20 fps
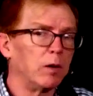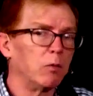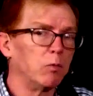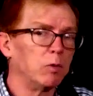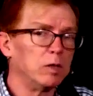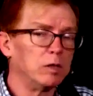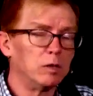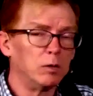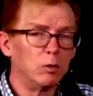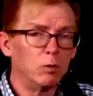and
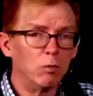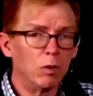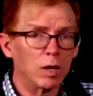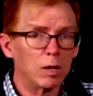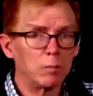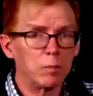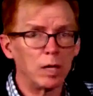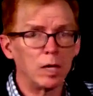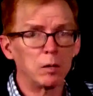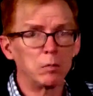we do want to
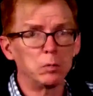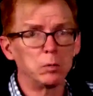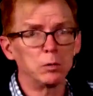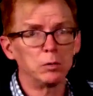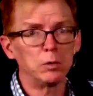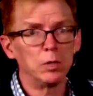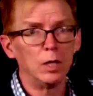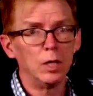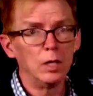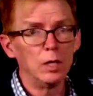be
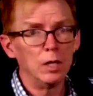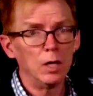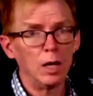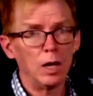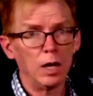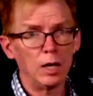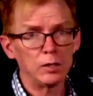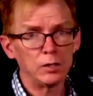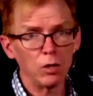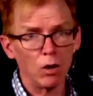able
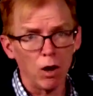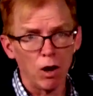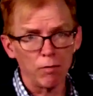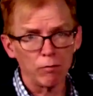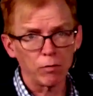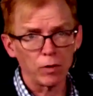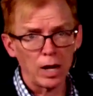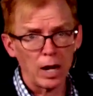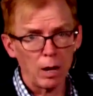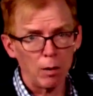to
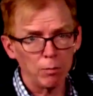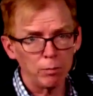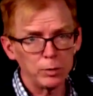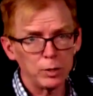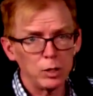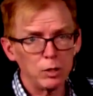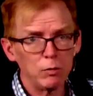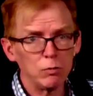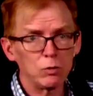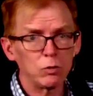offer help
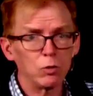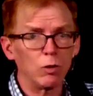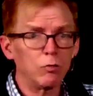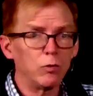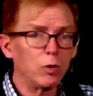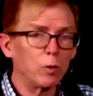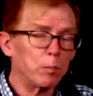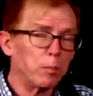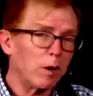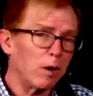to you. So if
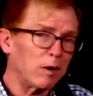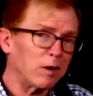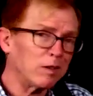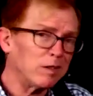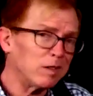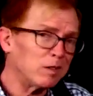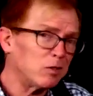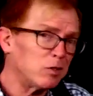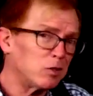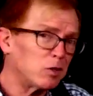you're part of
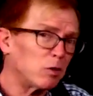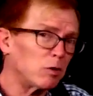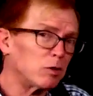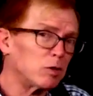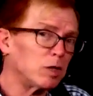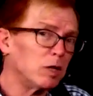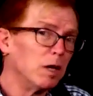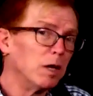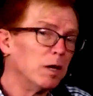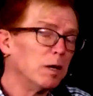this
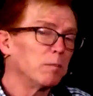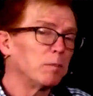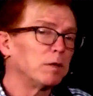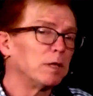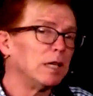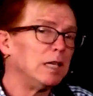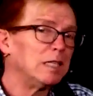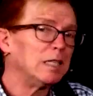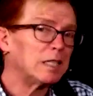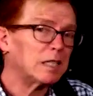church,
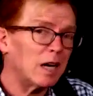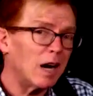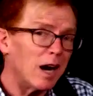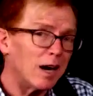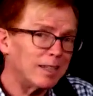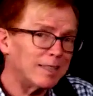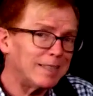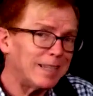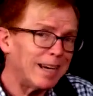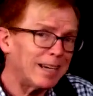please
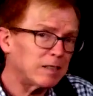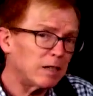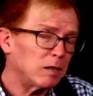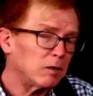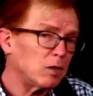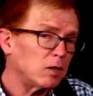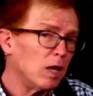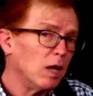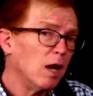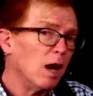contact
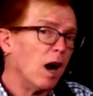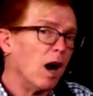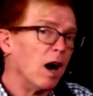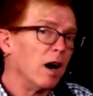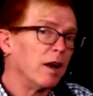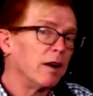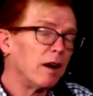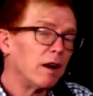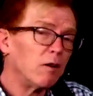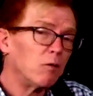us.
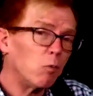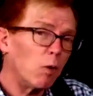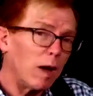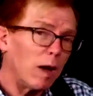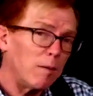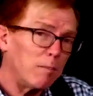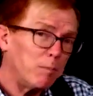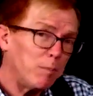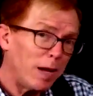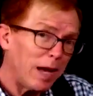On our
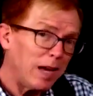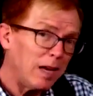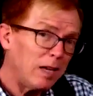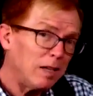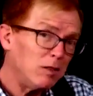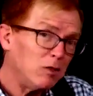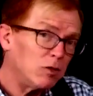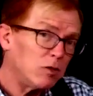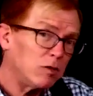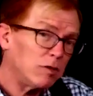
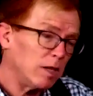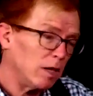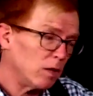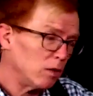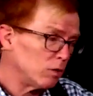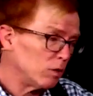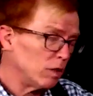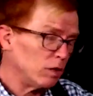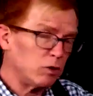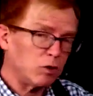webpage,
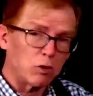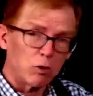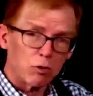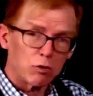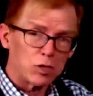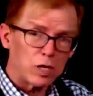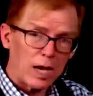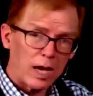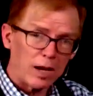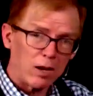there's a
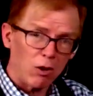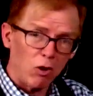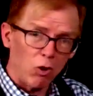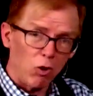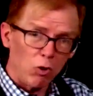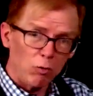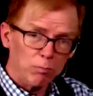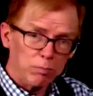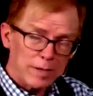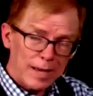Church at
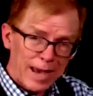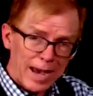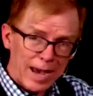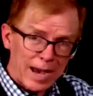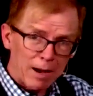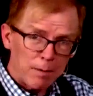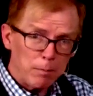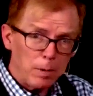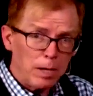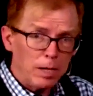Home
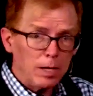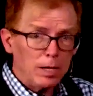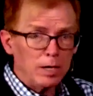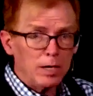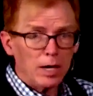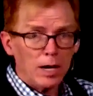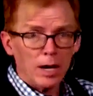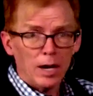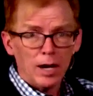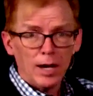tab.
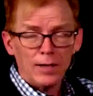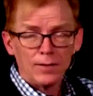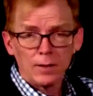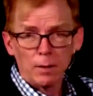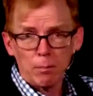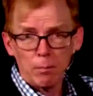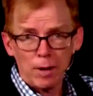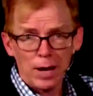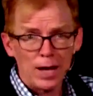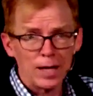At the
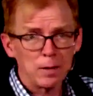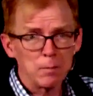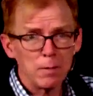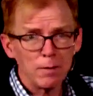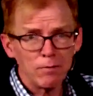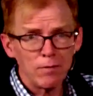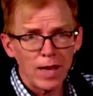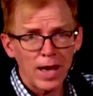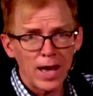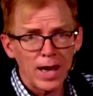bottom
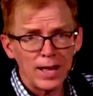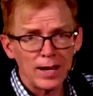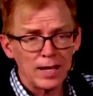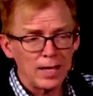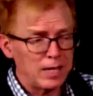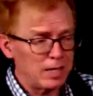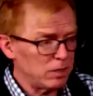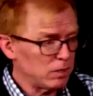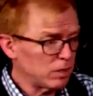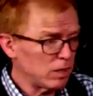of that
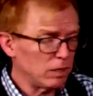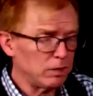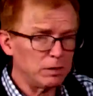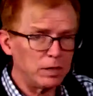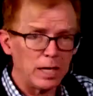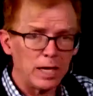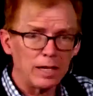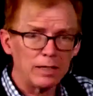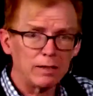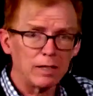is a
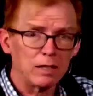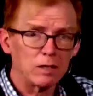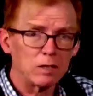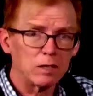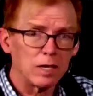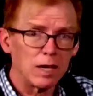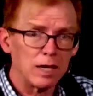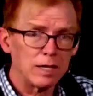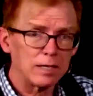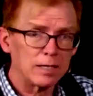link that
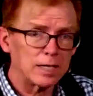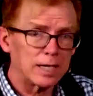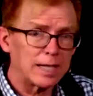says